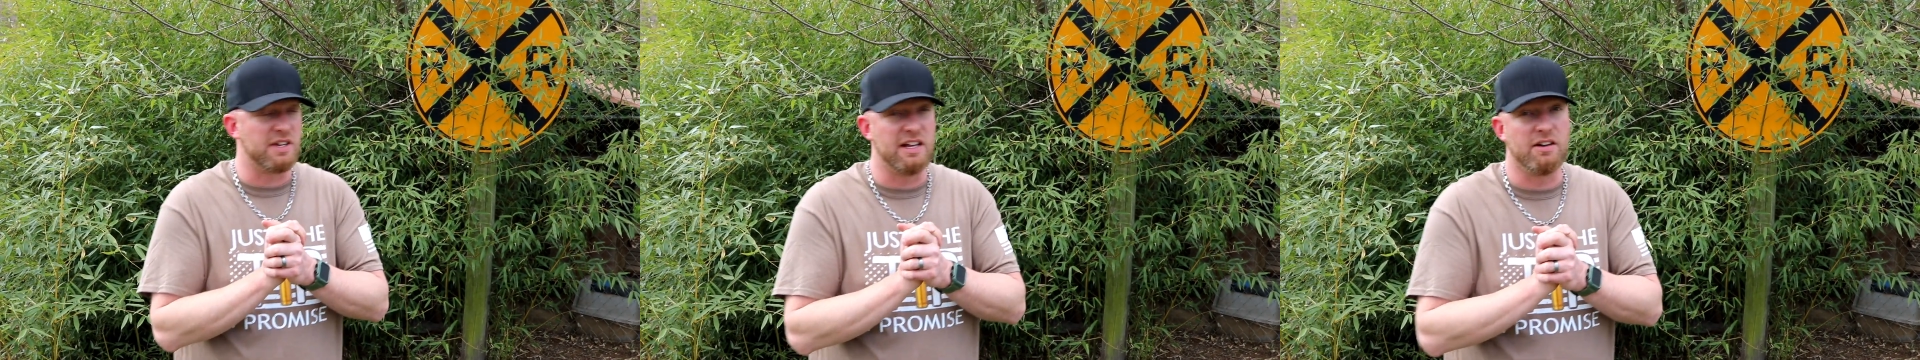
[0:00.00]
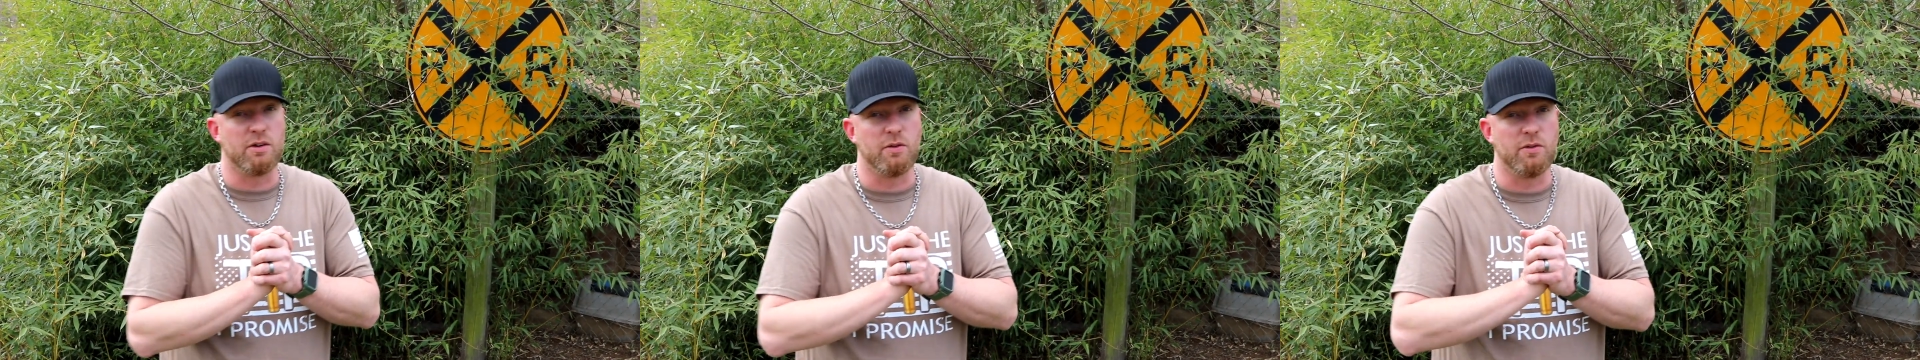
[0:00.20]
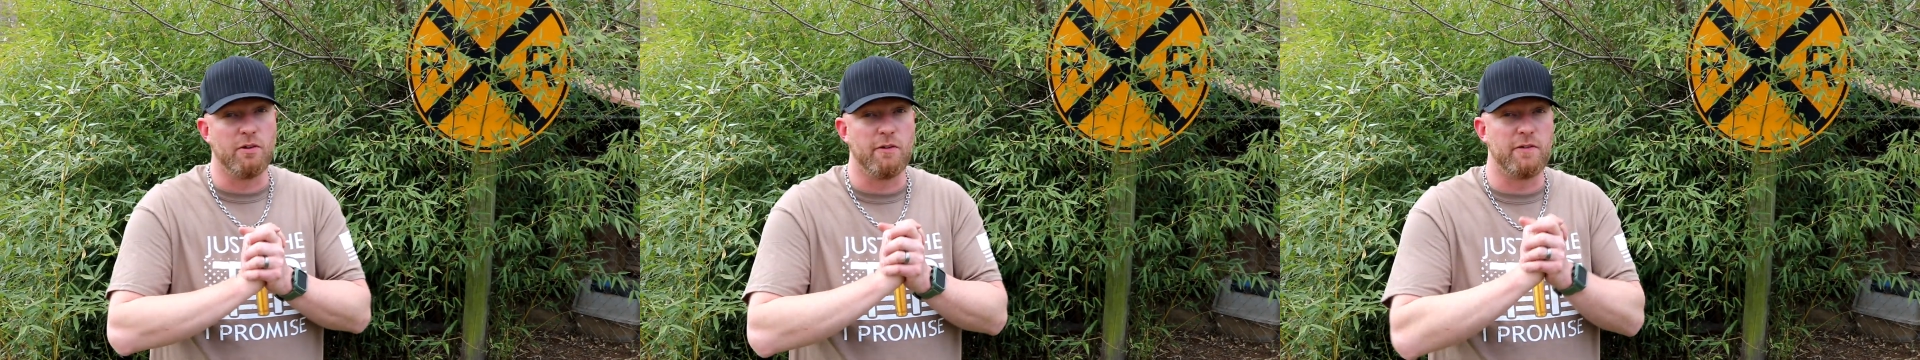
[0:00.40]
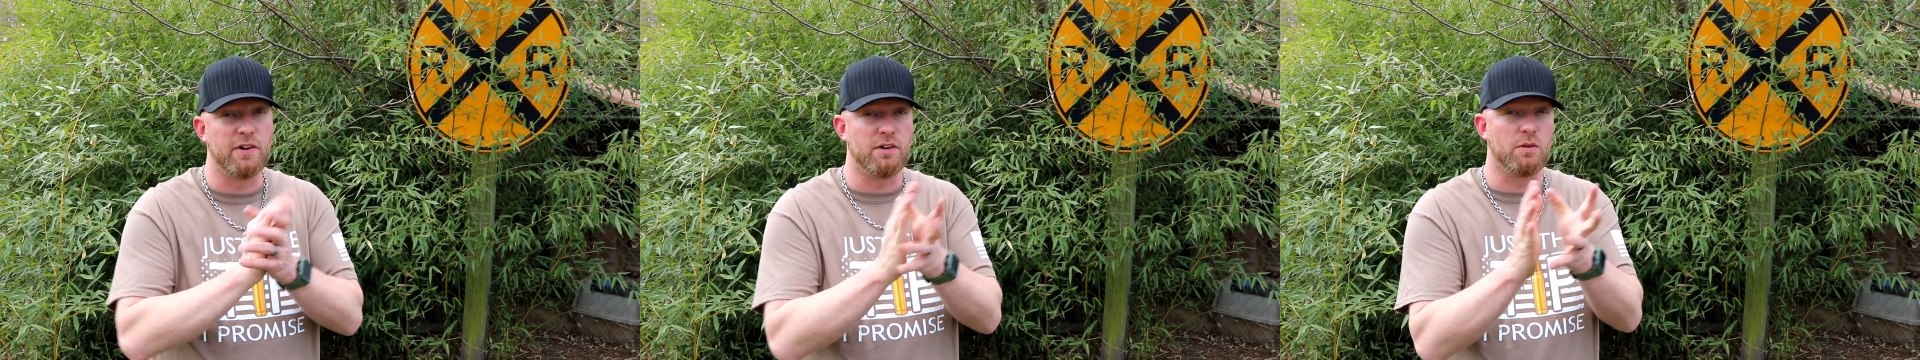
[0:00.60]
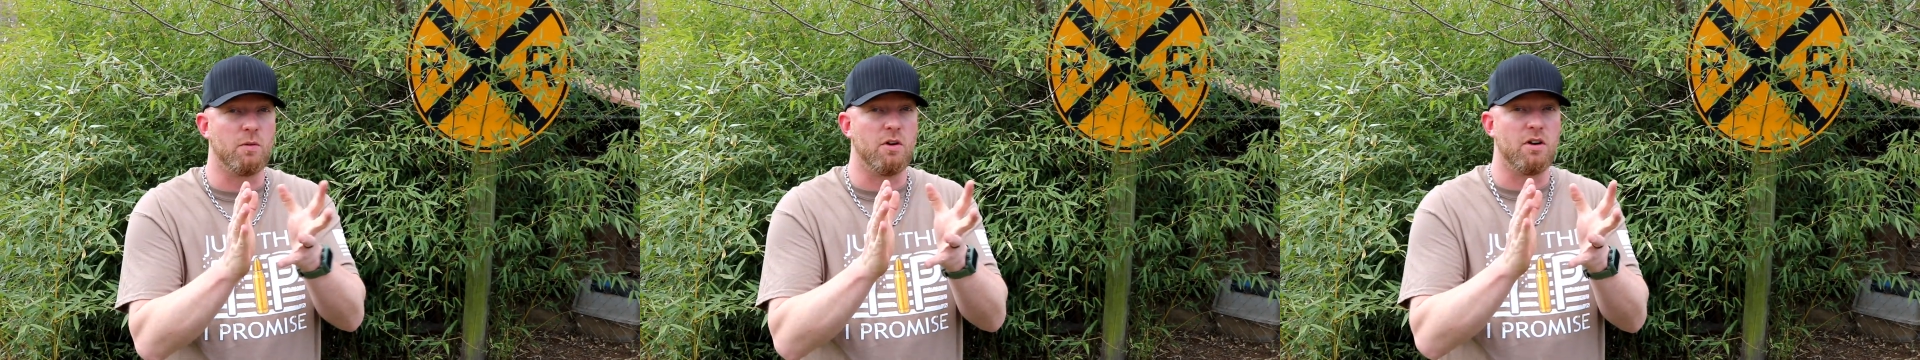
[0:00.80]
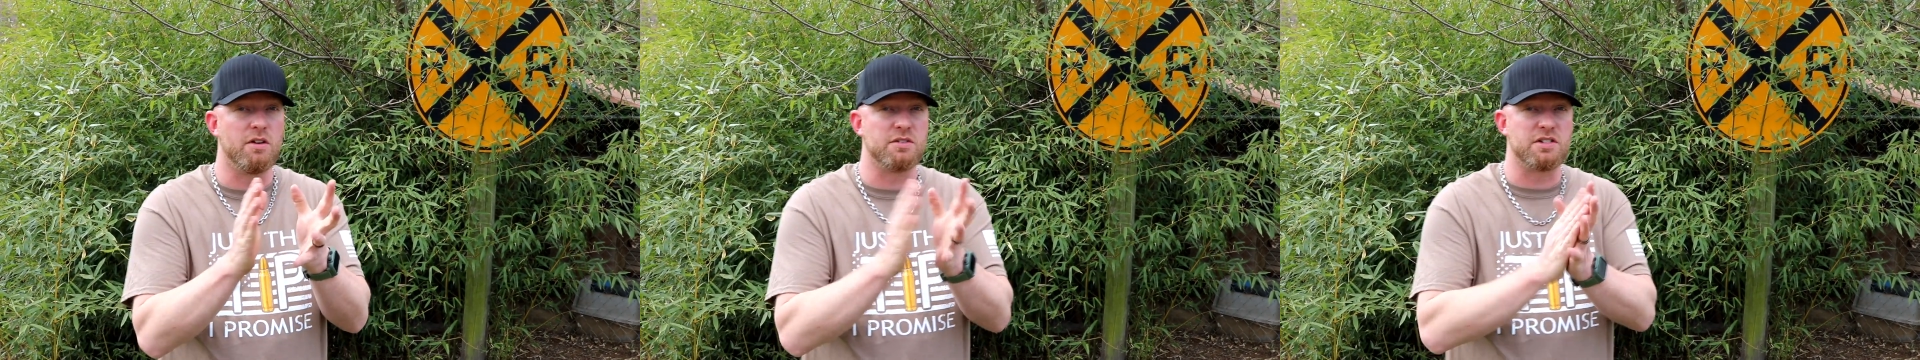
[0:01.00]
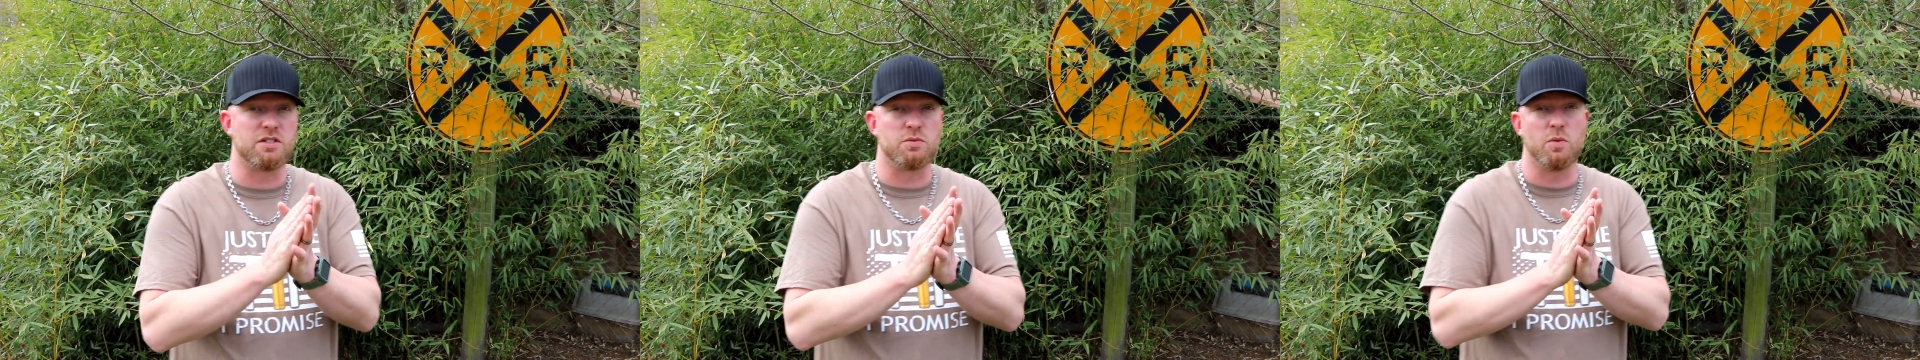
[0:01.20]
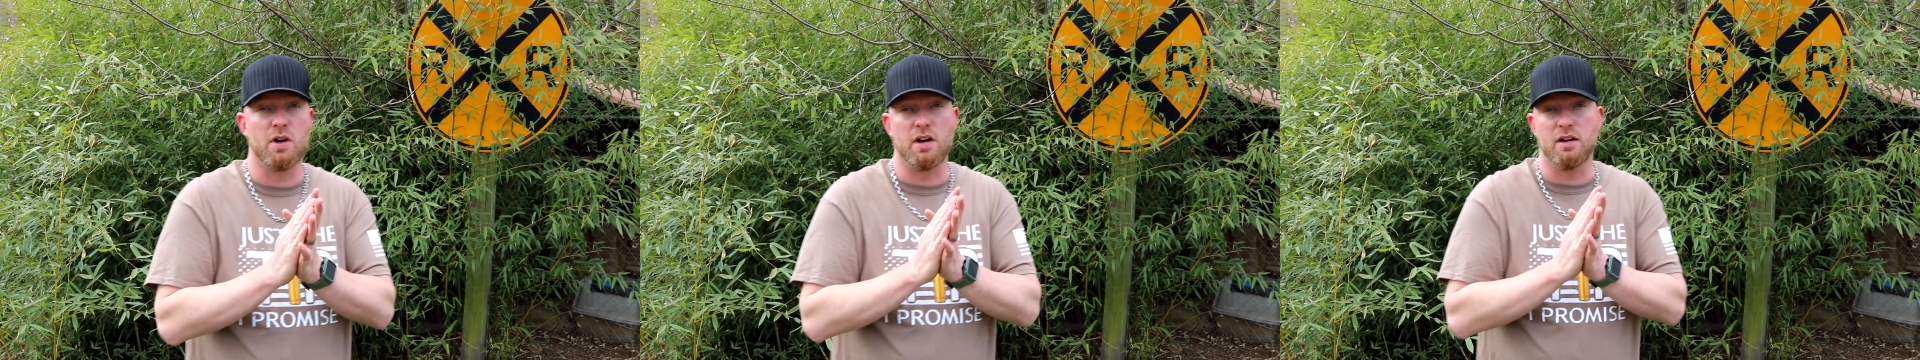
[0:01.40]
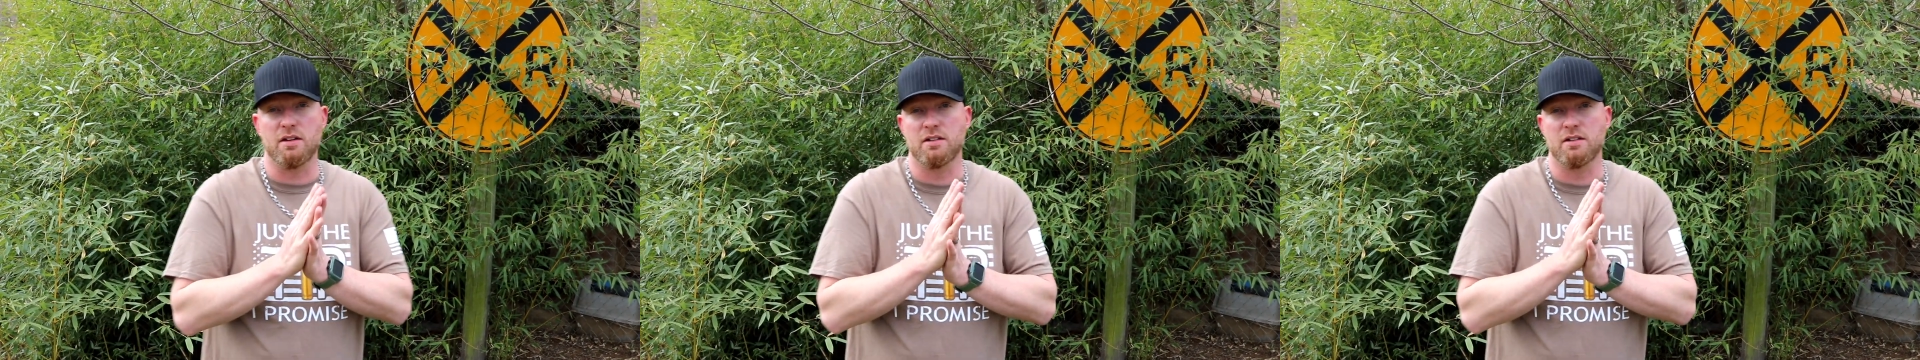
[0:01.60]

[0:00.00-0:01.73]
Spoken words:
inner fender walls as well.